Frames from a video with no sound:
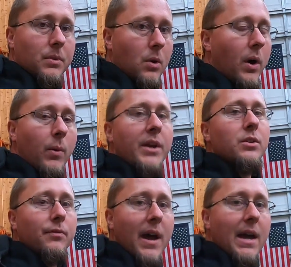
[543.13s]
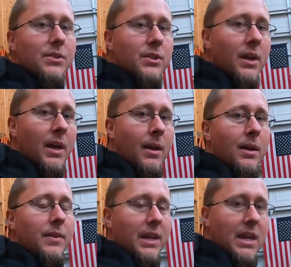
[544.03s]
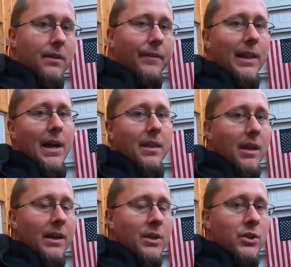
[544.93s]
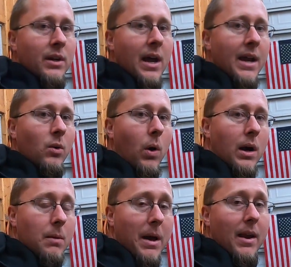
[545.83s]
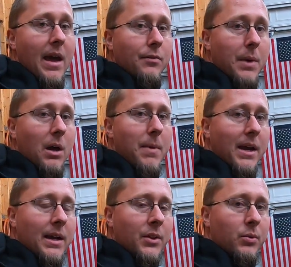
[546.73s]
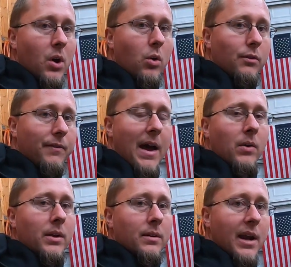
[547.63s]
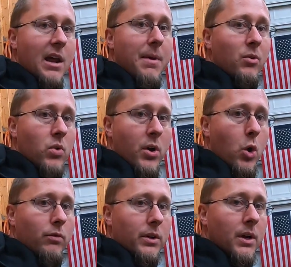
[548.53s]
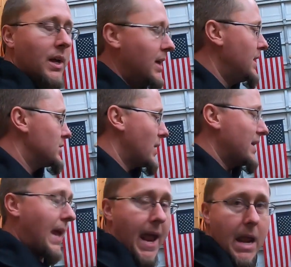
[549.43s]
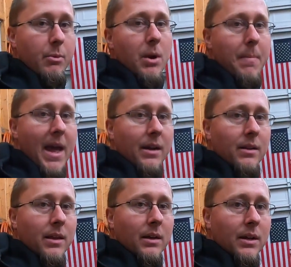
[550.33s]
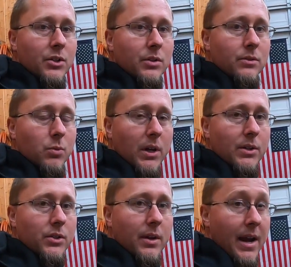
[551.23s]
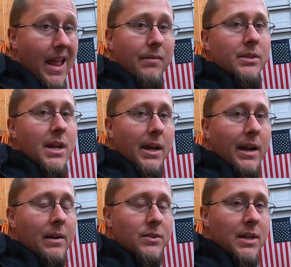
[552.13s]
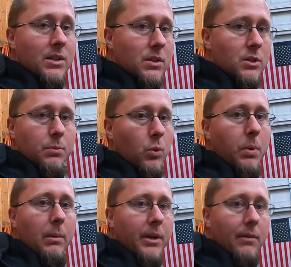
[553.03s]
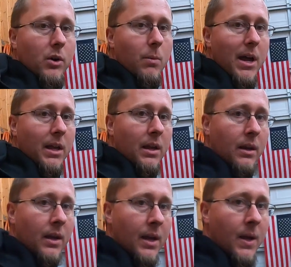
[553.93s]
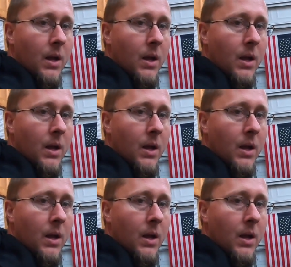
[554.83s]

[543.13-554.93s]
going way too fast. The key fell out of the ignition. I had to walk about half a mile back down the road, found it, it had been run over. So I had to hammer it back into the ignition switch, and I haven't taken it out since because it will probably never go back in.